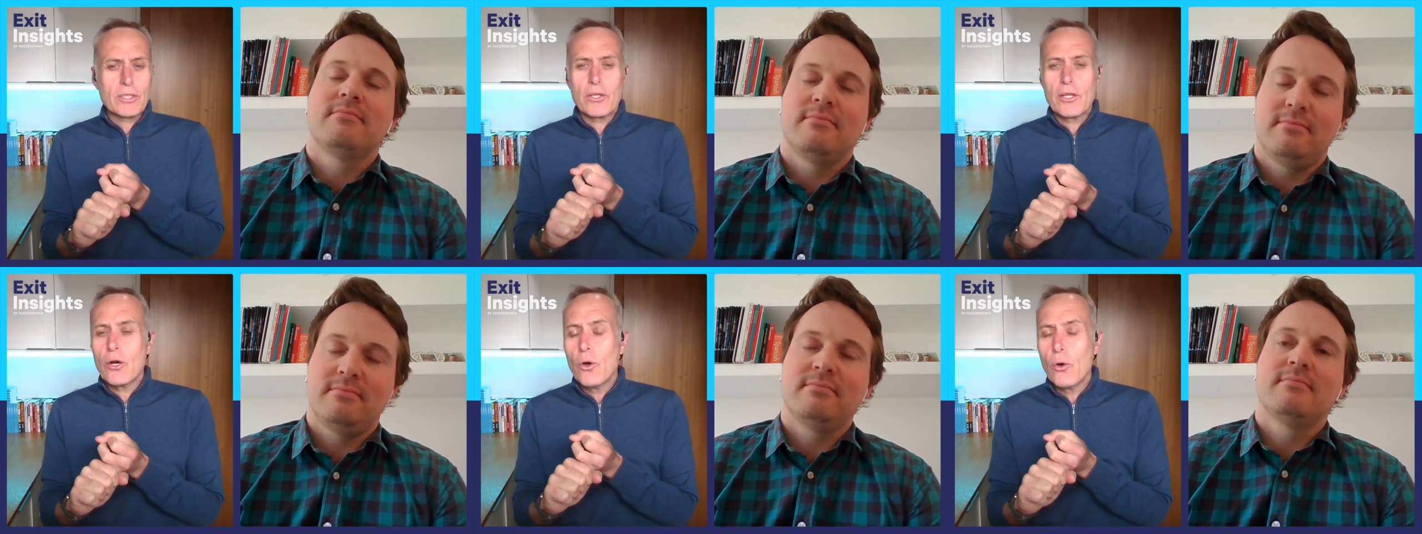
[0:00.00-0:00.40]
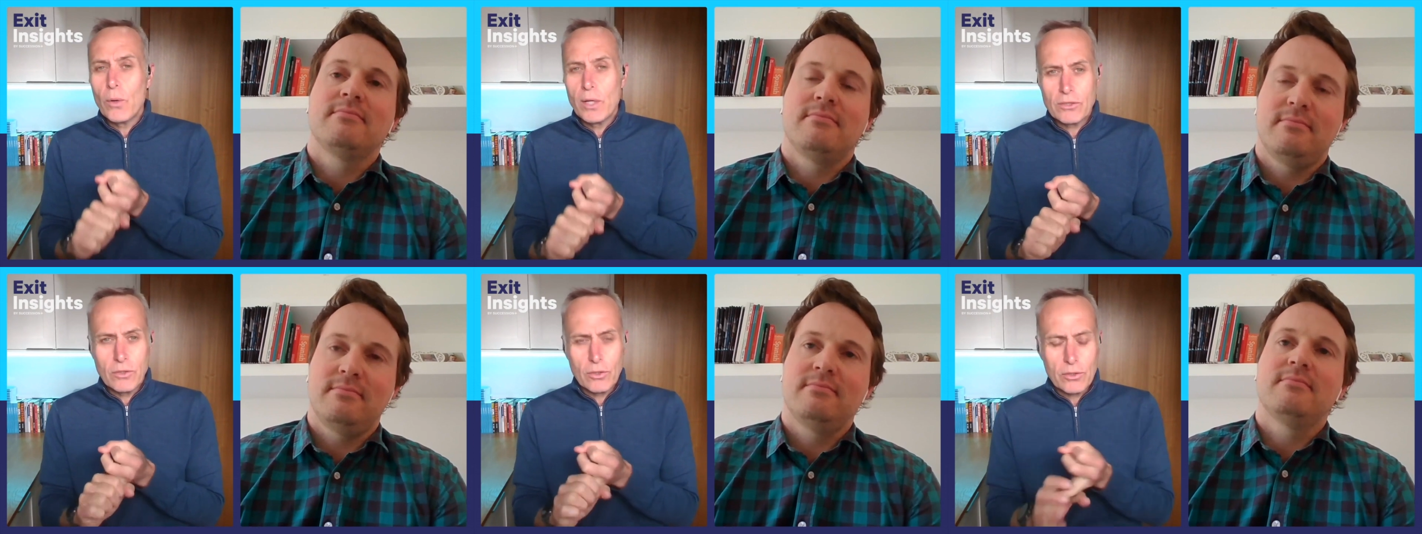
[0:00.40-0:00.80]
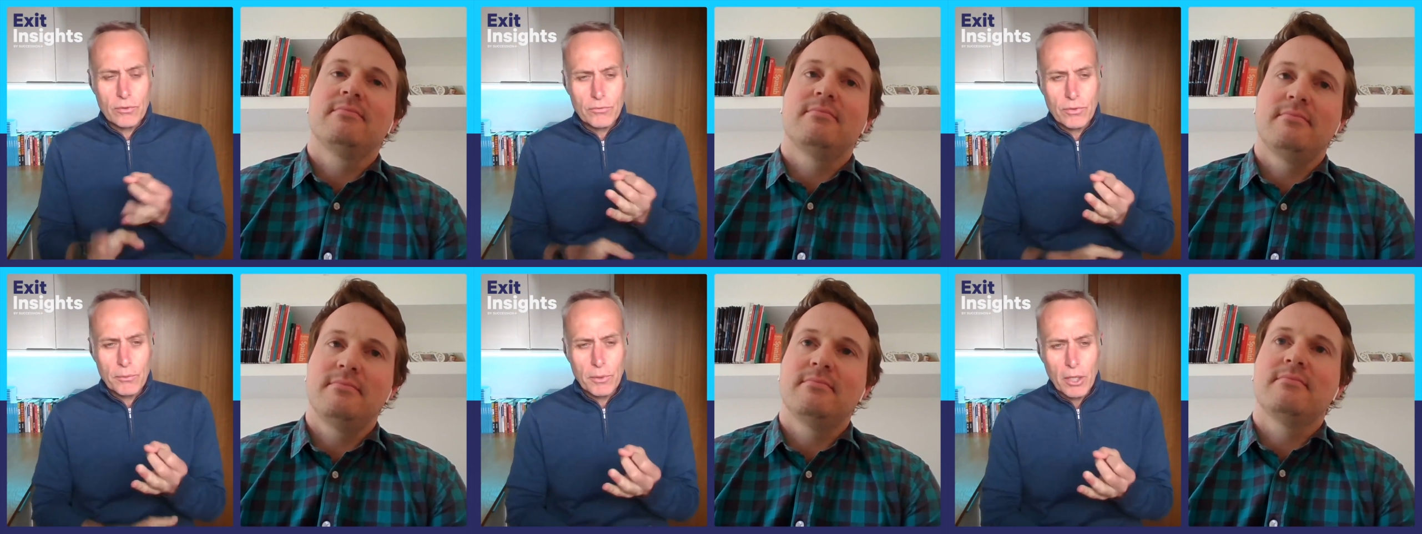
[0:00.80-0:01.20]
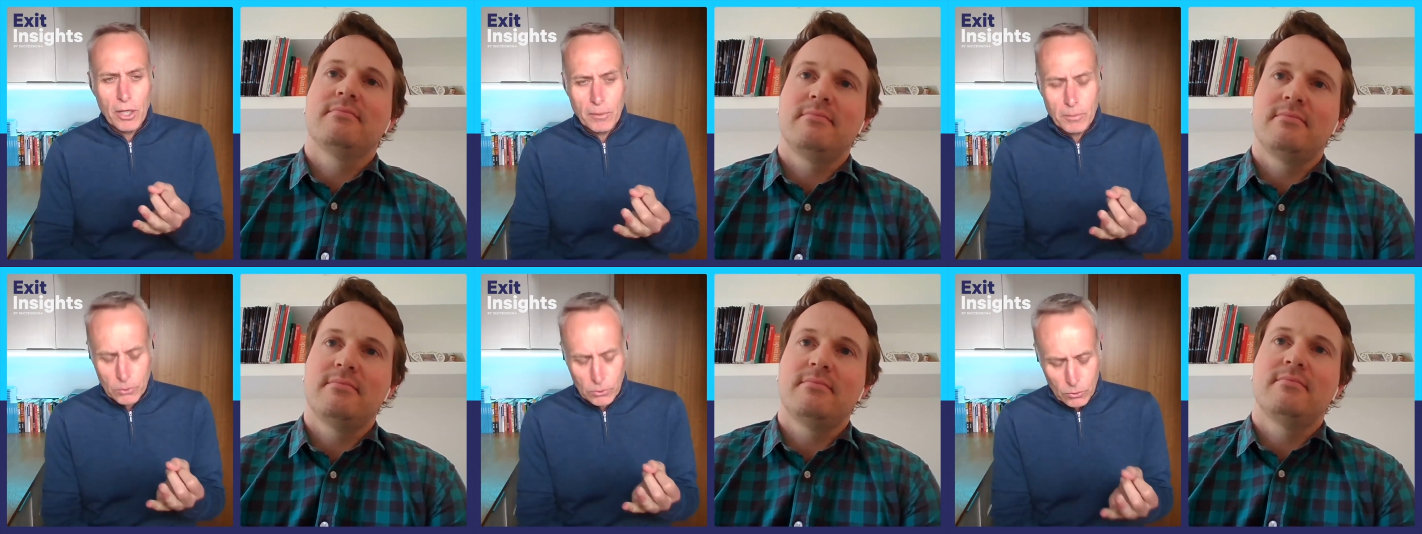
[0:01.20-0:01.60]
Speaker 1: So they're always looking for
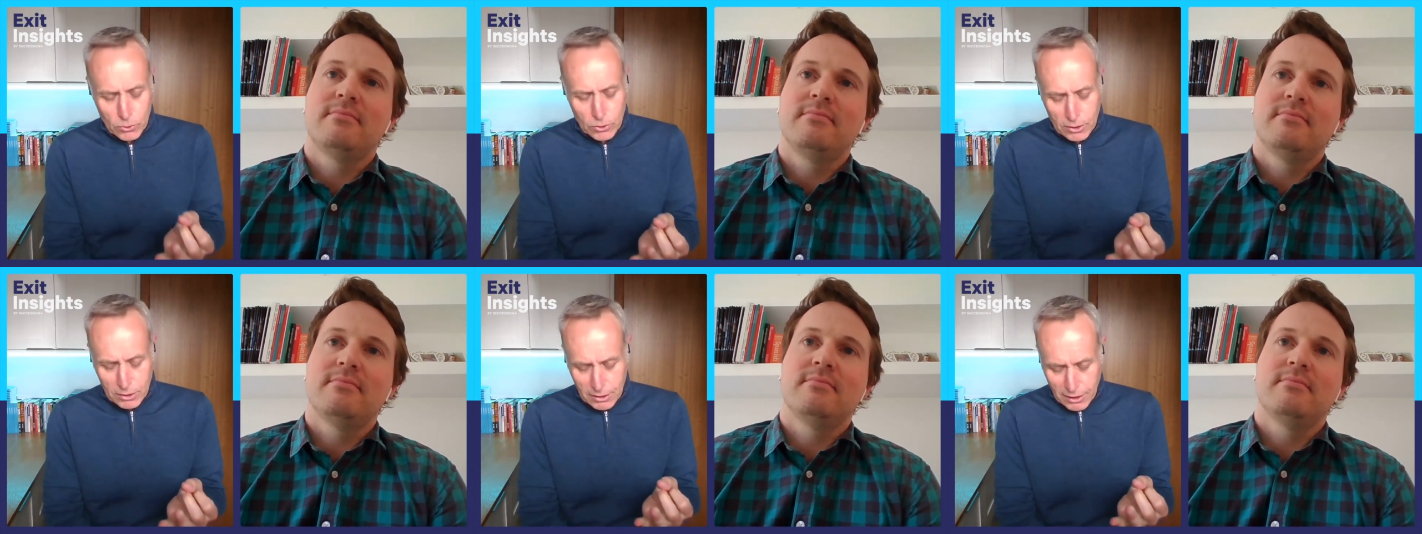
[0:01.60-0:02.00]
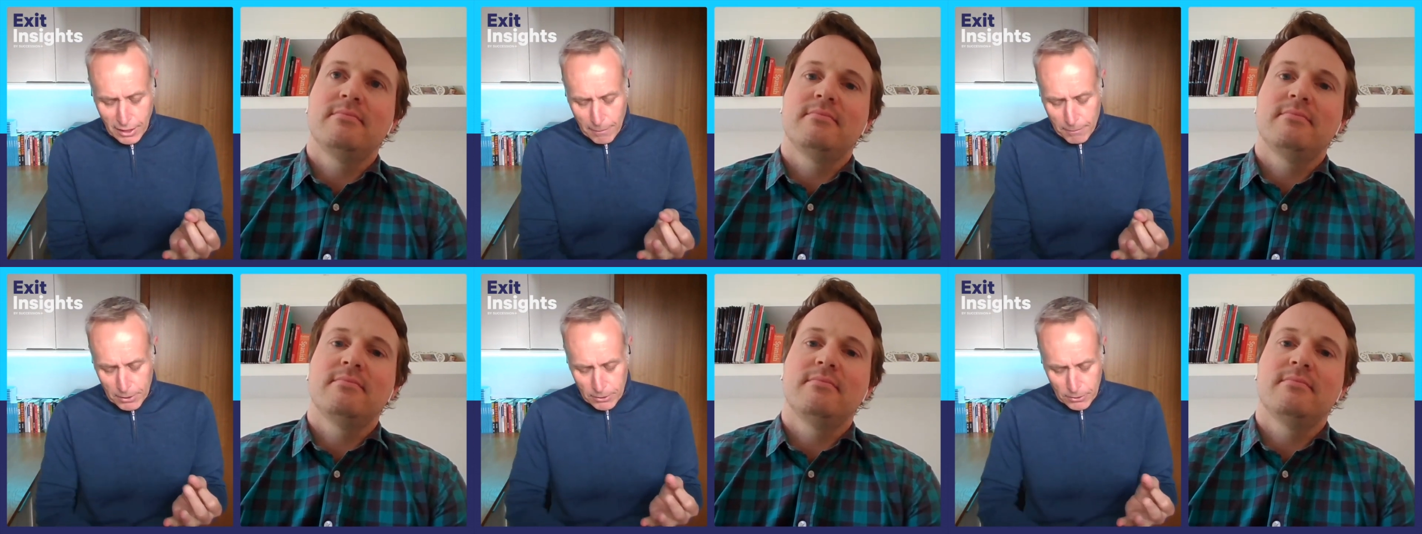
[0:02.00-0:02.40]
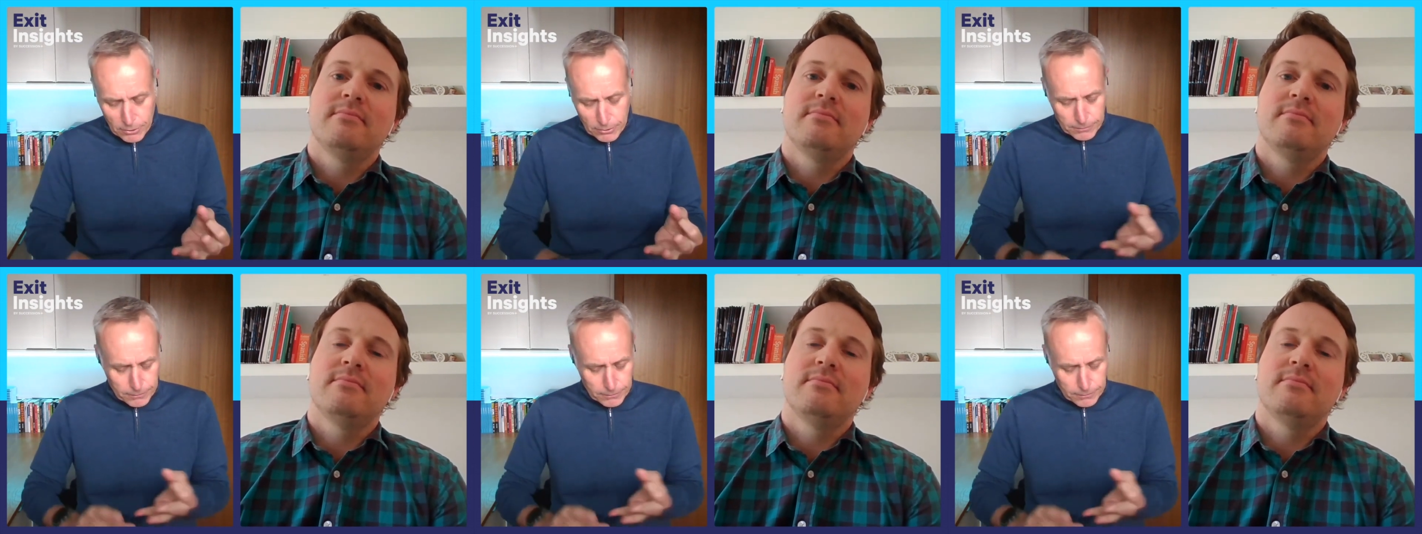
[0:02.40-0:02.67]
reliable sources to tap into.